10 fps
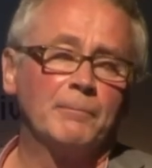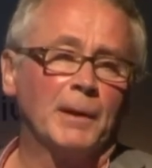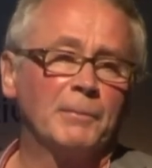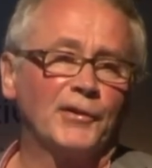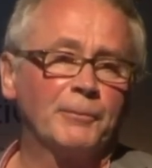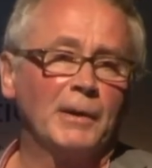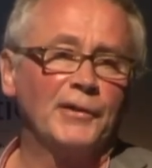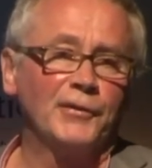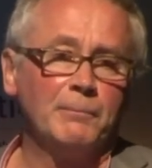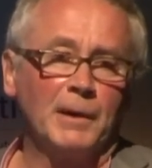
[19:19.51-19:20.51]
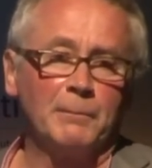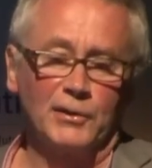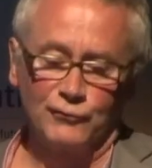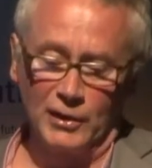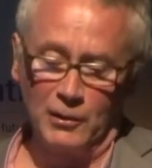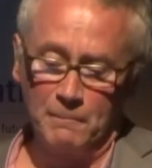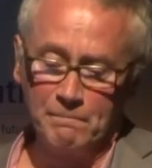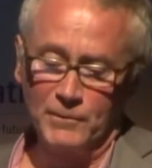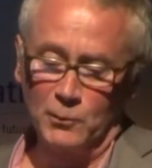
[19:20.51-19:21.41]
public space and public realm,